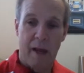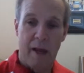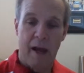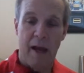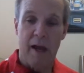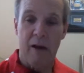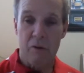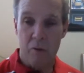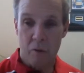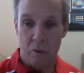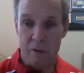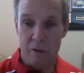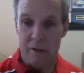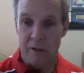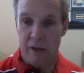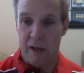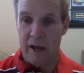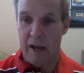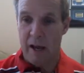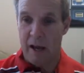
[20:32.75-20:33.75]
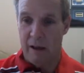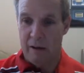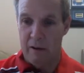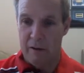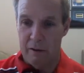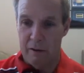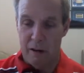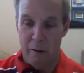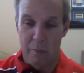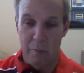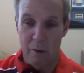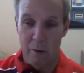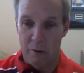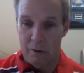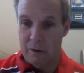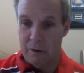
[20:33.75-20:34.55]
And of course, they had a number